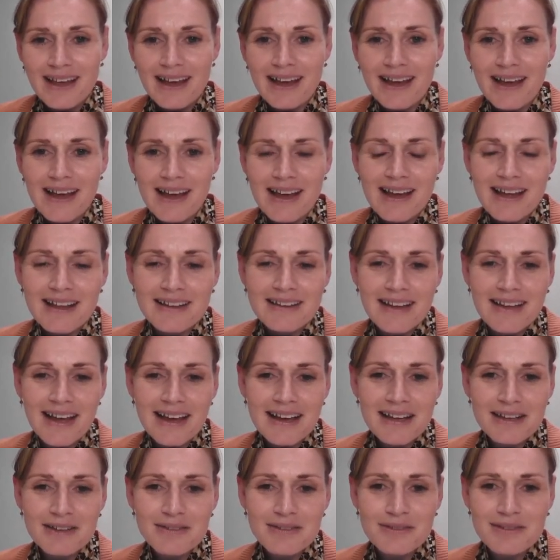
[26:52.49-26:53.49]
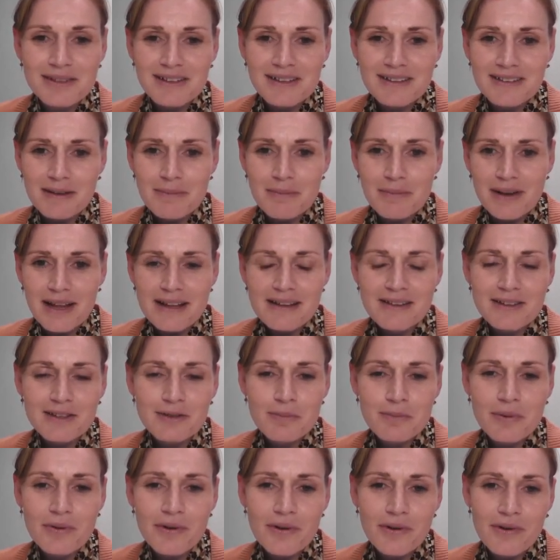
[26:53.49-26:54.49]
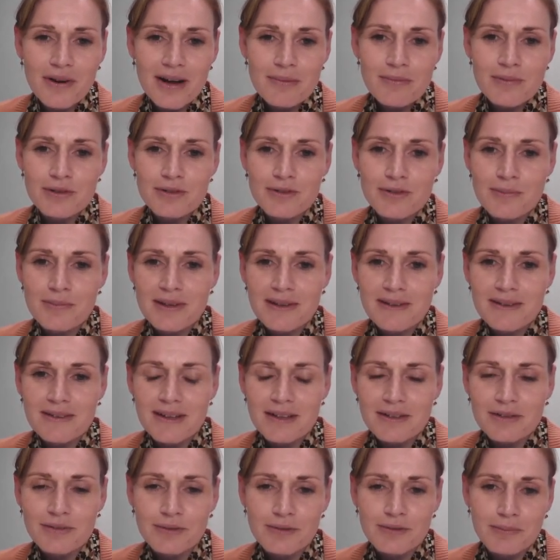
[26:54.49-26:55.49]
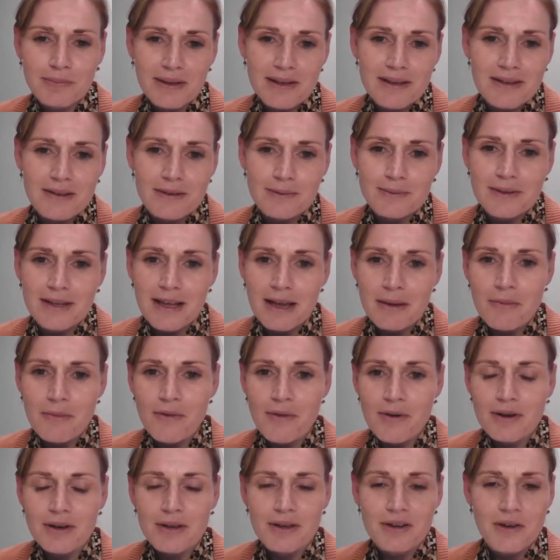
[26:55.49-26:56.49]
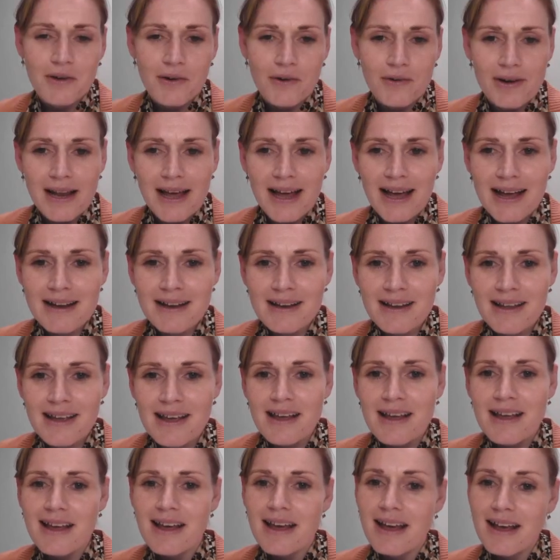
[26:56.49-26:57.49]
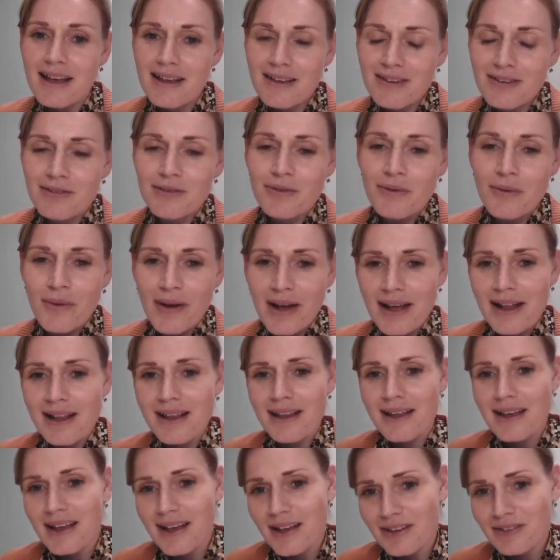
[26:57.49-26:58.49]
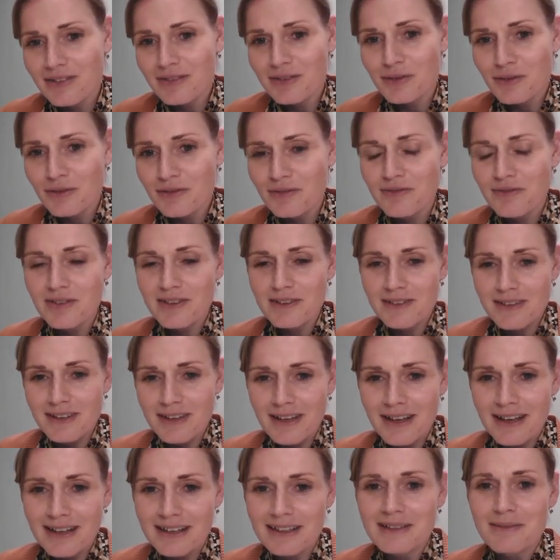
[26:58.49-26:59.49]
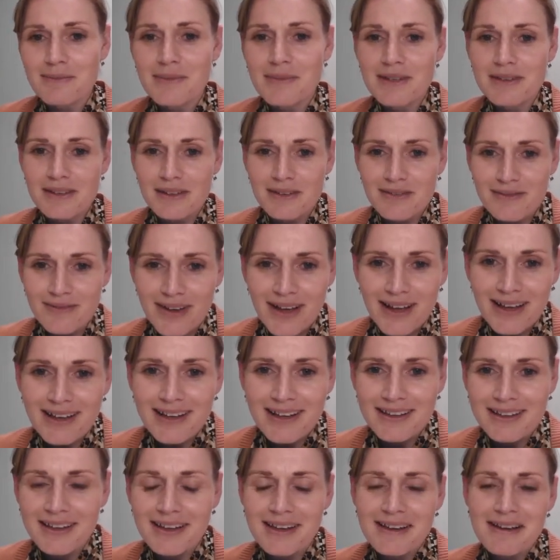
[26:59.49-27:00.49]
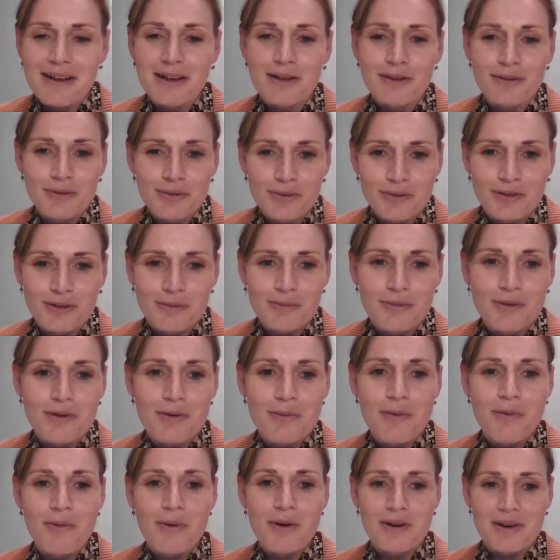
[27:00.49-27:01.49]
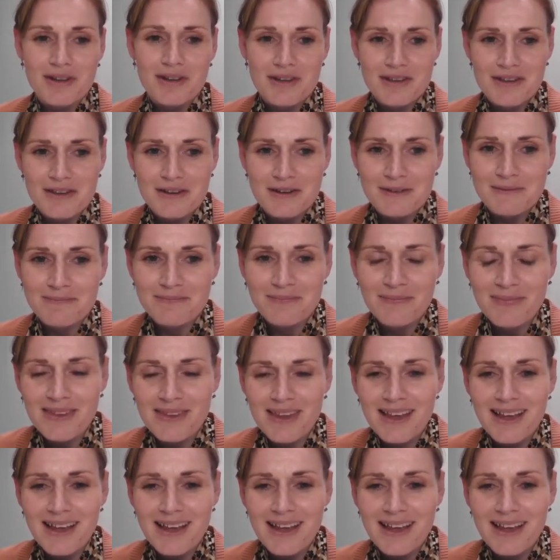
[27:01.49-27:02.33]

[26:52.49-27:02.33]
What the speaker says: The hackathon is a blended program, which means that you spend some time working online, as well as you physically meet in Wageningen and do some group work here.